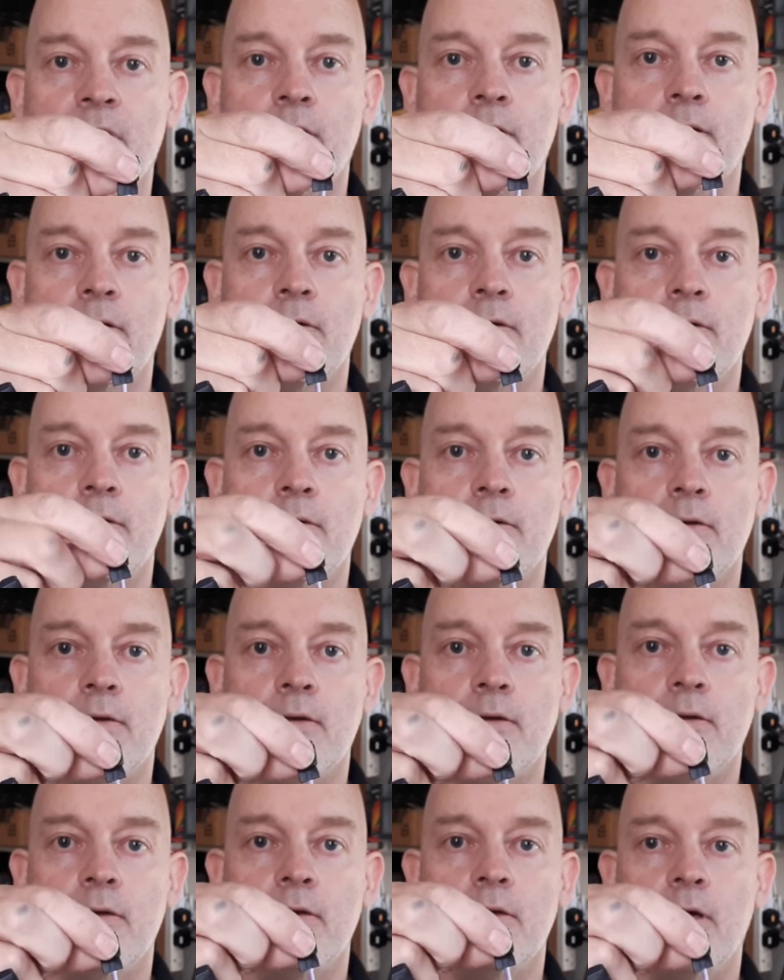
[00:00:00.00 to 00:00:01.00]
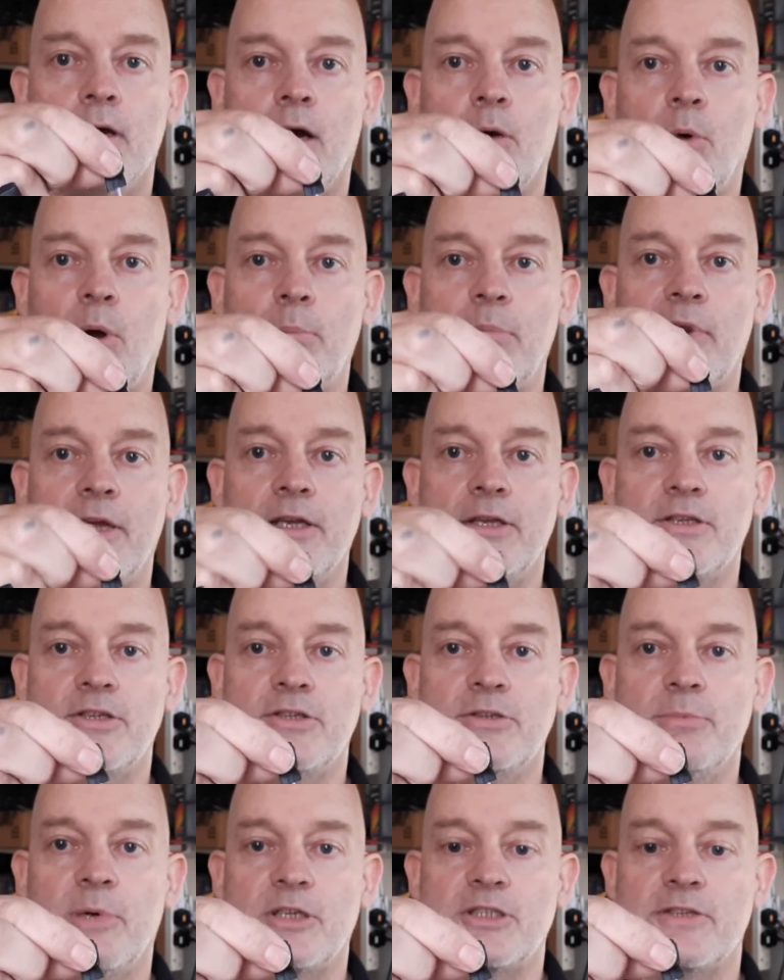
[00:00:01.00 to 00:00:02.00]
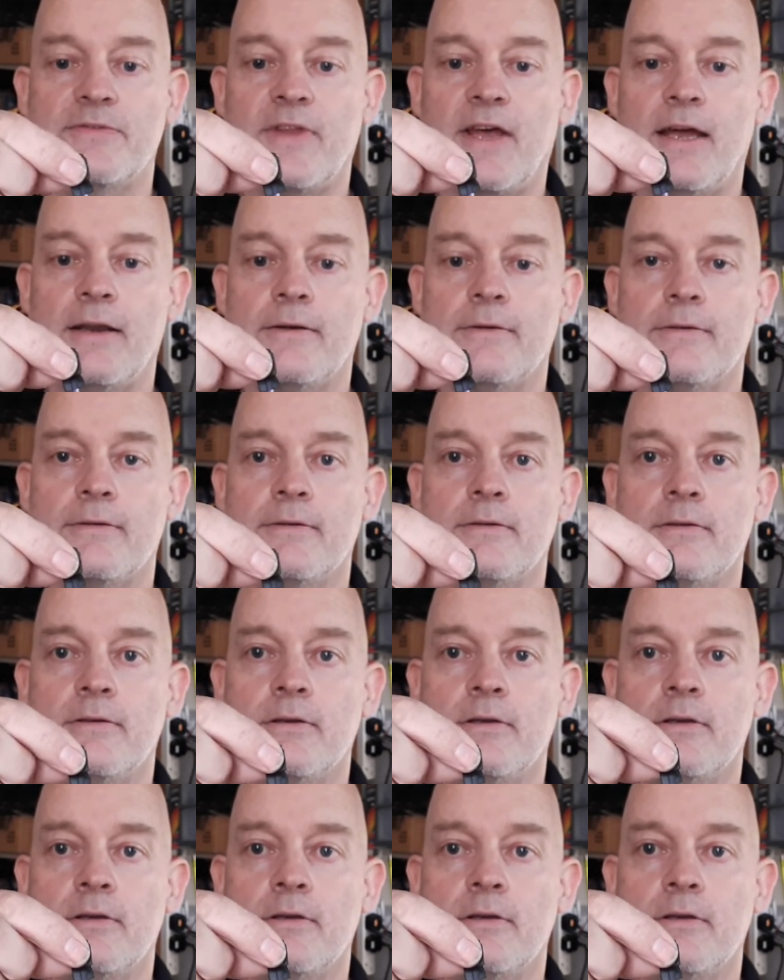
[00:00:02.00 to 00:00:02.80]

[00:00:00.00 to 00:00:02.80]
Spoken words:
I won't play too much of that.